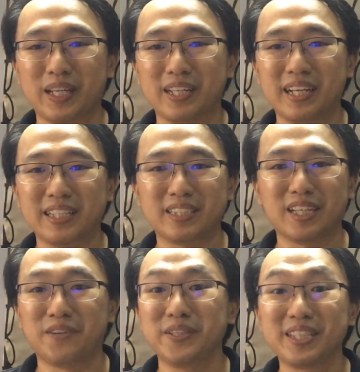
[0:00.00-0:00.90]
whether that's
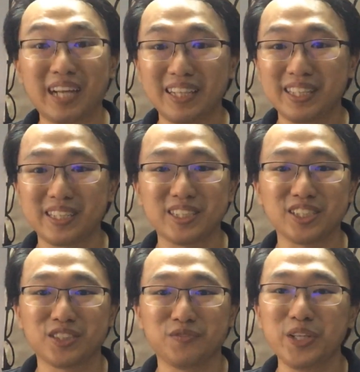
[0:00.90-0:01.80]
written
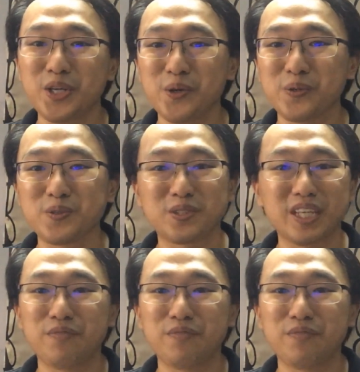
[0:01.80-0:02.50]
articles, videos,